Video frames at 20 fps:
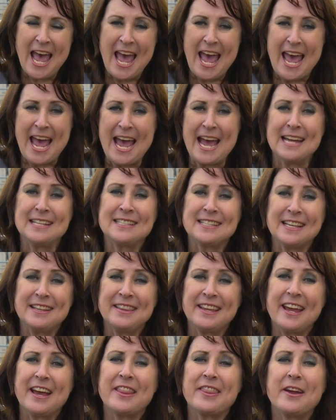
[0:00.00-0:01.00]
And
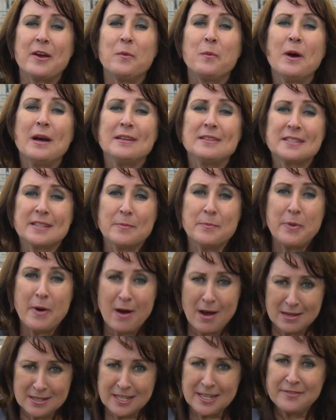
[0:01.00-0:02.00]
Cynthia, there was some
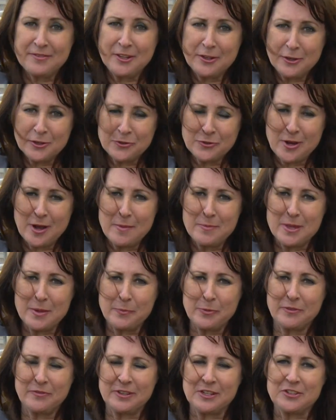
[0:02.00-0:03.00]
positive news from the
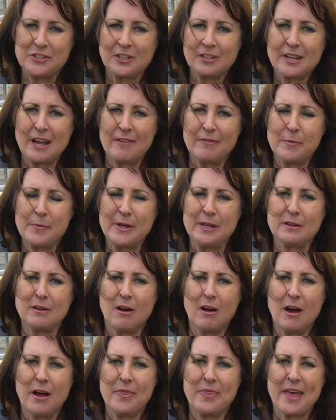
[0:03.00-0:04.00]
provincial government
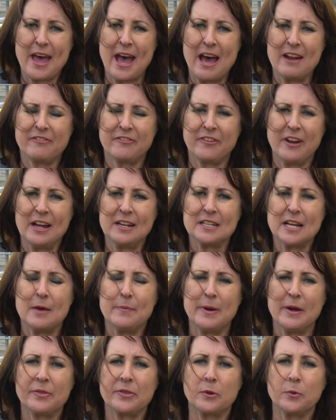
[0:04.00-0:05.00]
on that front
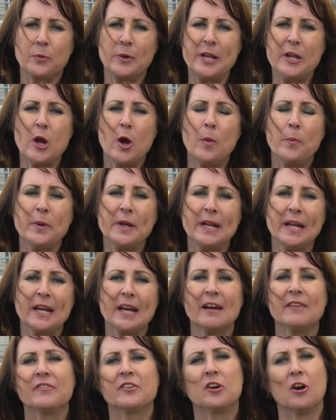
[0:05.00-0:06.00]
about the reopening
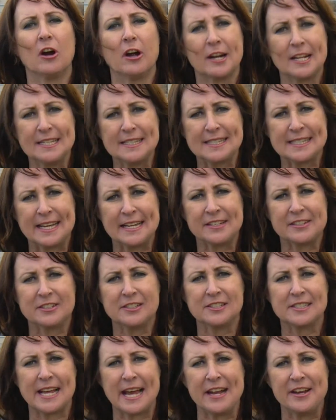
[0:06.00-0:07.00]
of garden
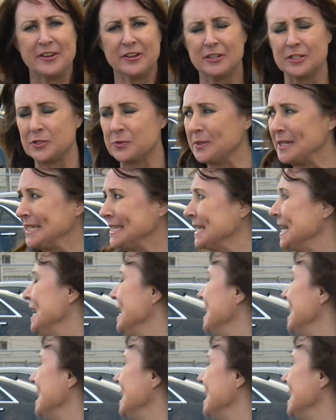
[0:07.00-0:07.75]
centers and nurseries